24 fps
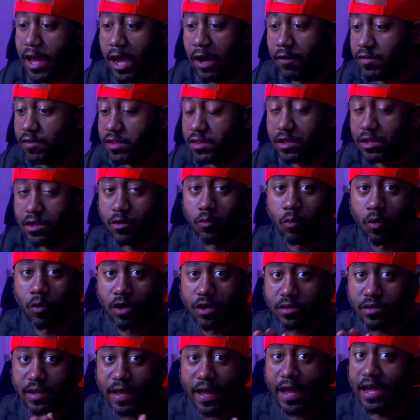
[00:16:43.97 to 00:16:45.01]
Everything
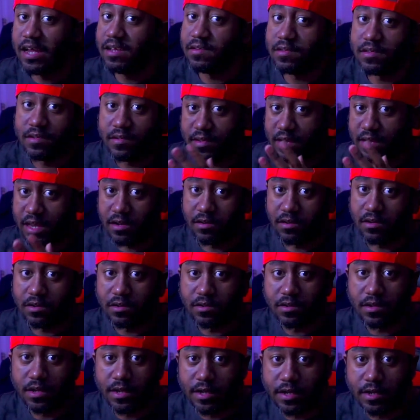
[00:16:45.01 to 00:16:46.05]
worked as intended,
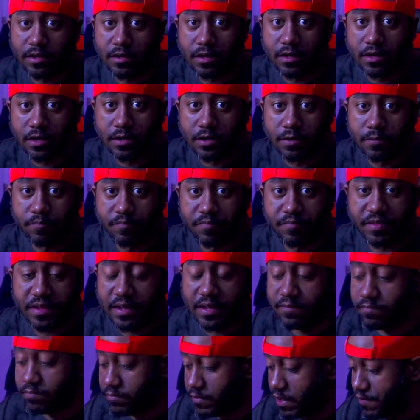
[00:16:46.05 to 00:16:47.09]
and
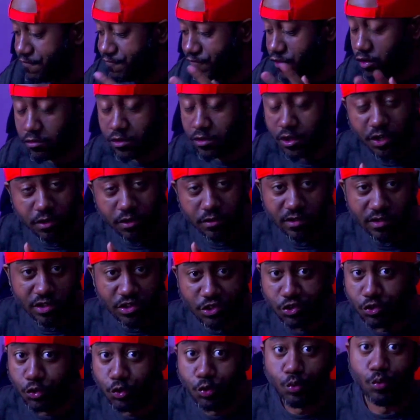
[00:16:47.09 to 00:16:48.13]
they feel good to
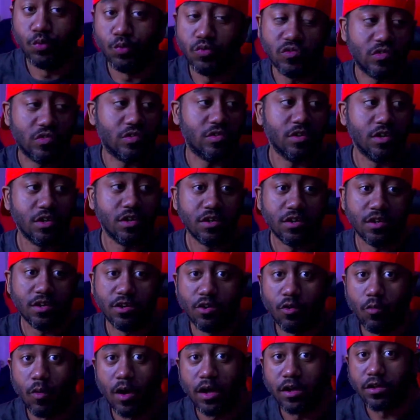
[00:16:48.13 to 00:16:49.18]
use
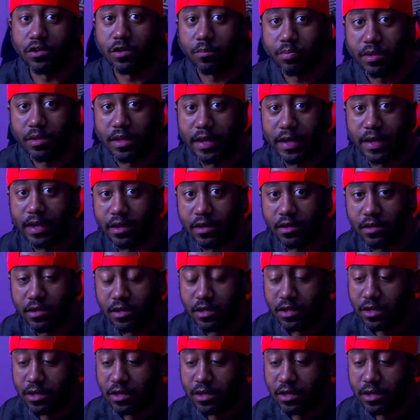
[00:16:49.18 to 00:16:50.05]
while you're playing.